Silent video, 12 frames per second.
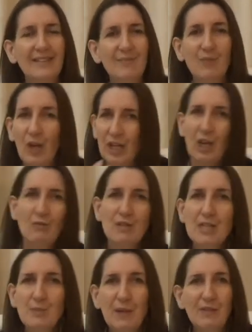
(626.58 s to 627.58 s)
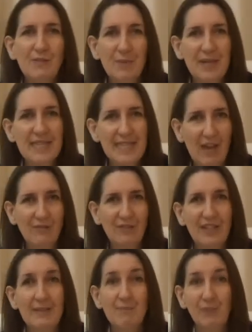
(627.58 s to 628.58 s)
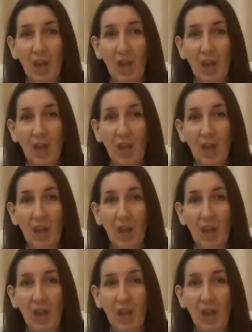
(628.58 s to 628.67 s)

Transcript: Well, I can only speak for myself.